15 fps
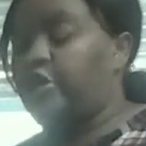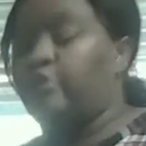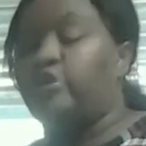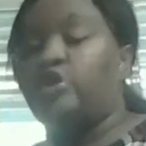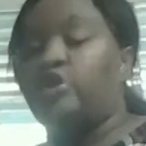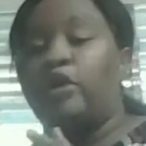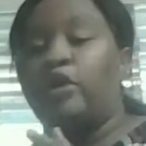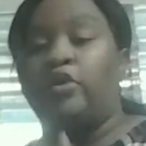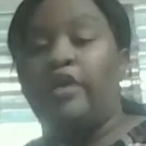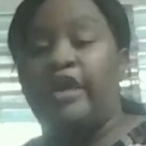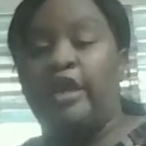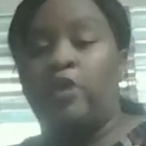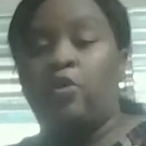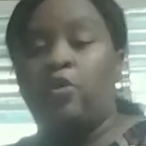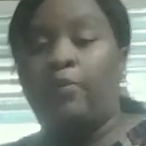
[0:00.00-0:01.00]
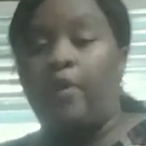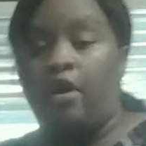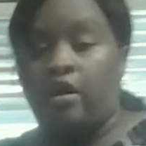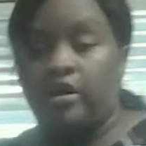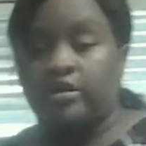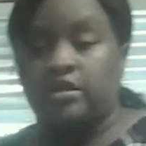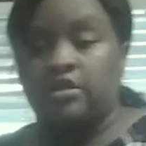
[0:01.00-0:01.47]
to do is you want to do equal
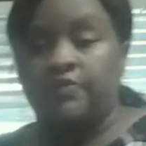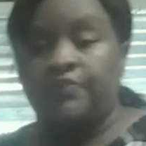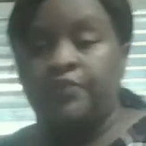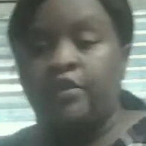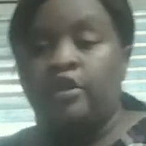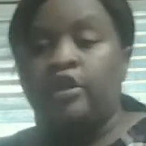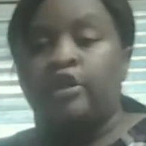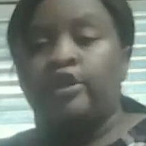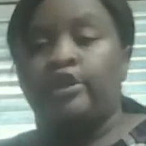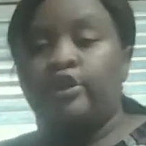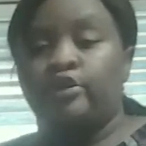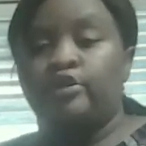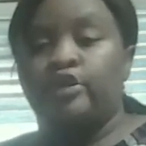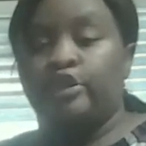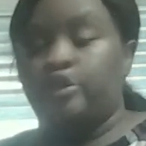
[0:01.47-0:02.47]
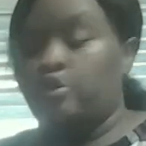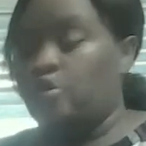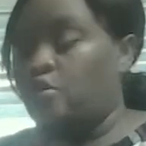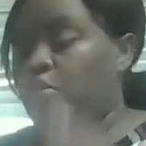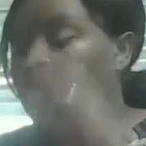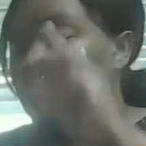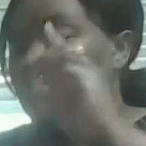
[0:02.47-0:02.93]
parts. You
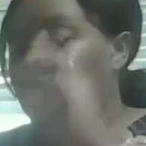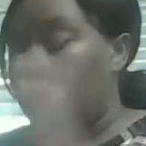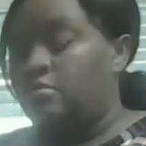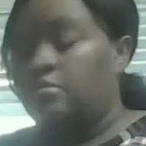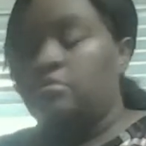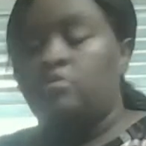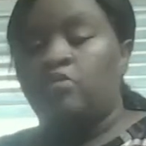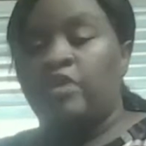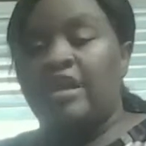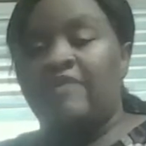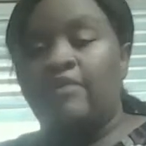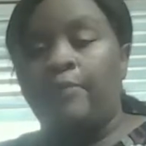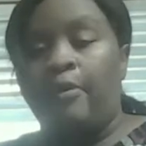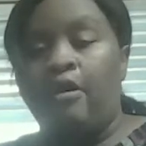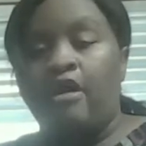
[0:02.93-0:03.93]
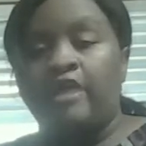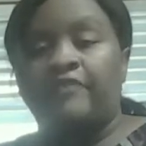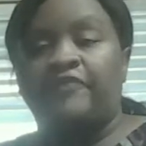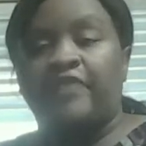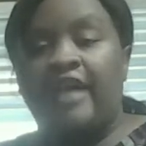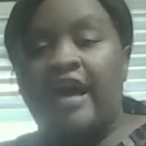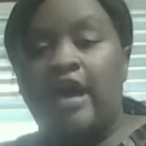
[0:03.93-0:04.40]
do whatever part
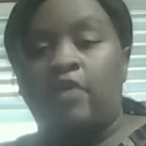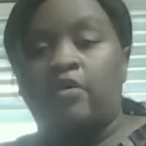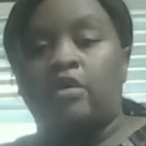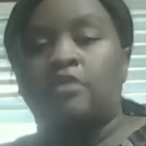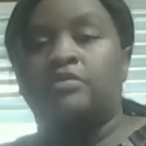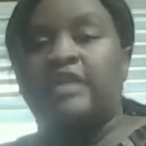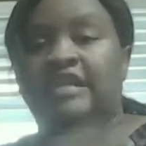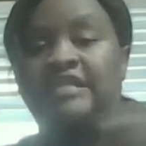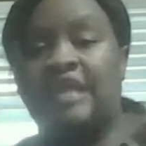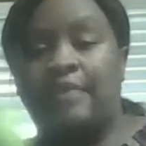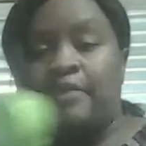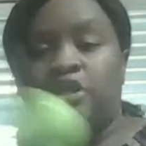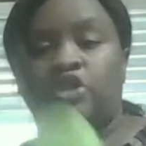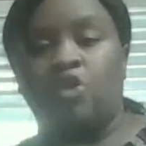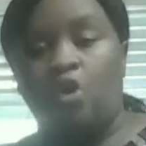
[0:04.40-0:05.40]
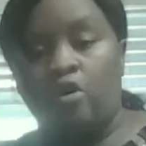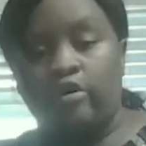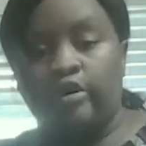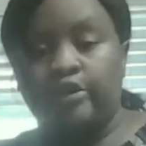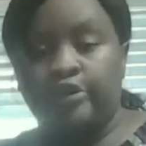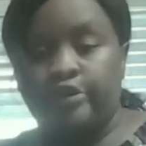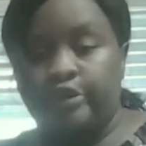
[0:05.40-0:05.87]
flour, that's how much oil you